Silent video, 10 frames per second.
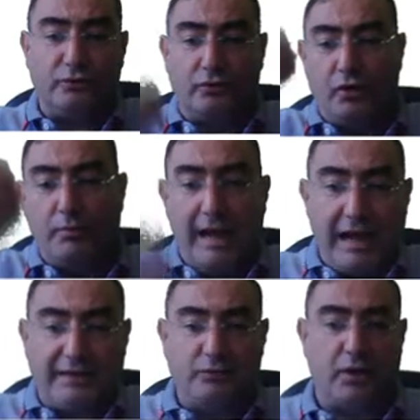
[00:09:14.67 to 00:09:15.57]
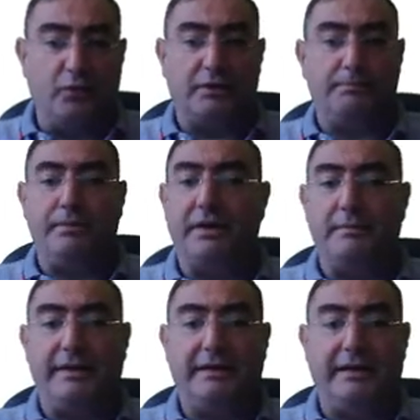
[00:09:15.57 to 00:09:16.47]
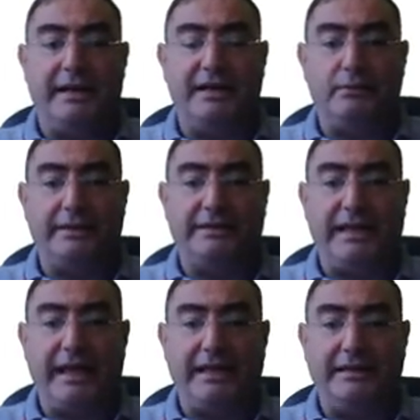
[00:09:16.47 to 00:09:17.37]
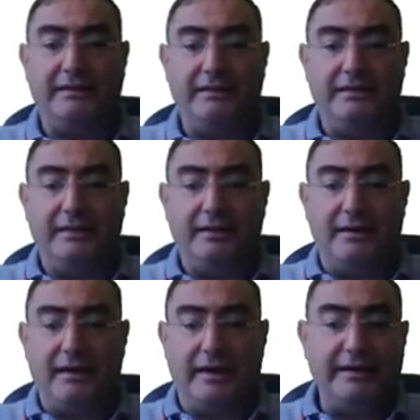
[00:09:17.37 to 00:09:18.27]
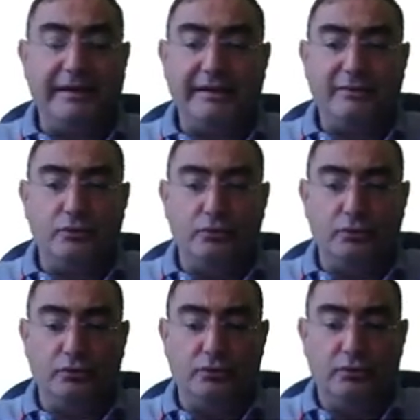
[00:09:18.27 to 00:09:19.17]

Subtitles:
go back to our pyramid, and we say, I need to,